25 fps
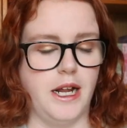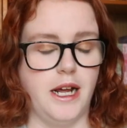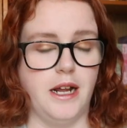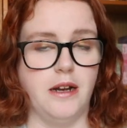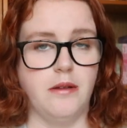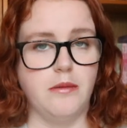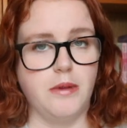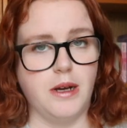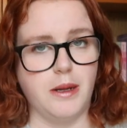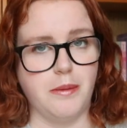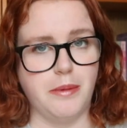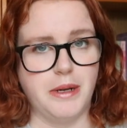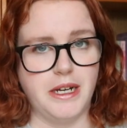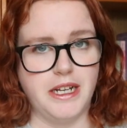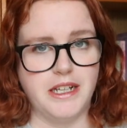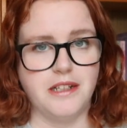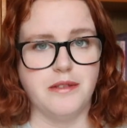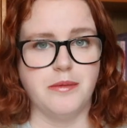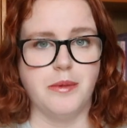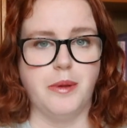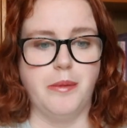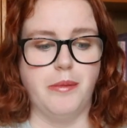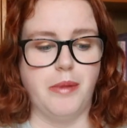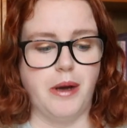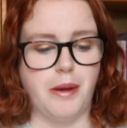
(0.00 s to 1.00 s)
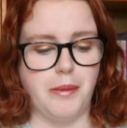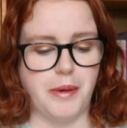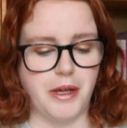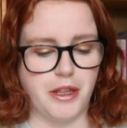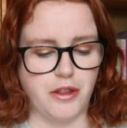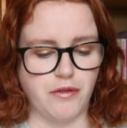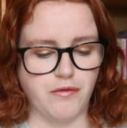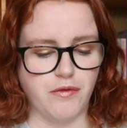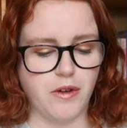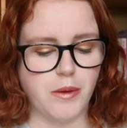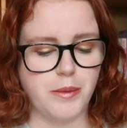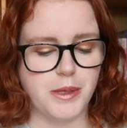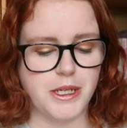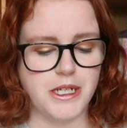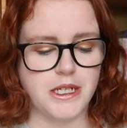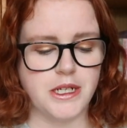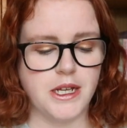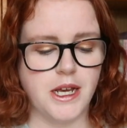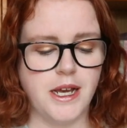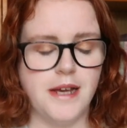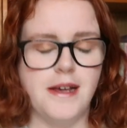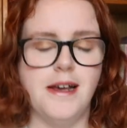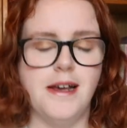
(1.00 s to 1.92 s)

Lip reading: and My Policeman by Bethan Roberts,